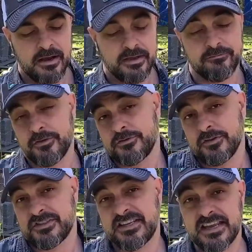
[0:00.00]
First of all,
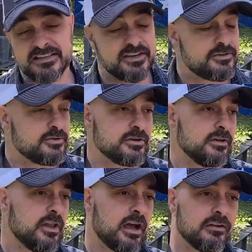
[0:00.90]
it's tasty. It's used in a
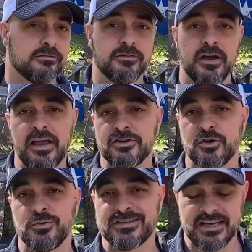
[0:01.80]
lot of
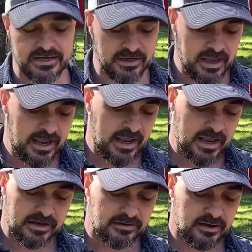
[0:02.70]
Asian cuisine,
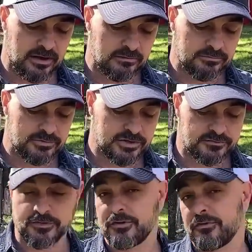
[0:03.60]
and just
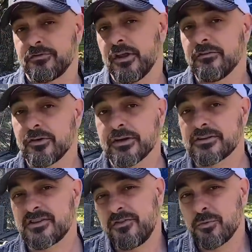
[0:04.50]
for different
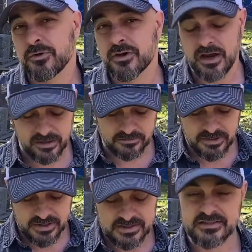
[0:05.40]
flavorings, if you want to kind of
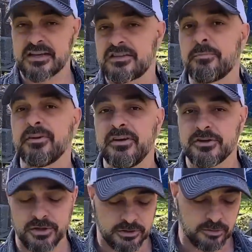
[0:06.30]
zest up a
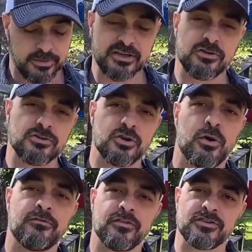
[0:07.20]
dish a little bit. It's also
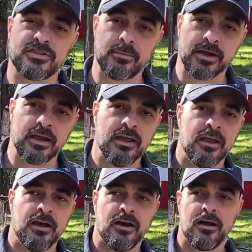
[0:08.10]
great for the stomach.
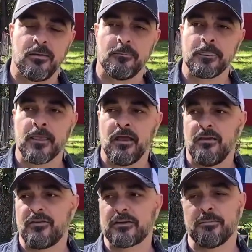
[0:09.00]

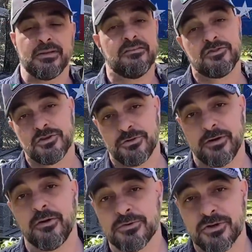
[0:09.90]
In fact, I believe ginger
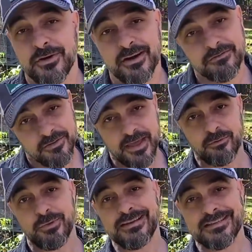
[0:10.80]
ale was created for that
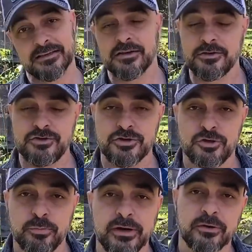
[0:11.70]
reason.
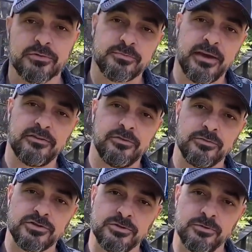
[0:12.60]
Ginger beer was made
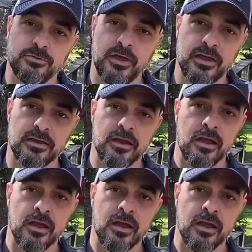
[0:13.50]
to soothe a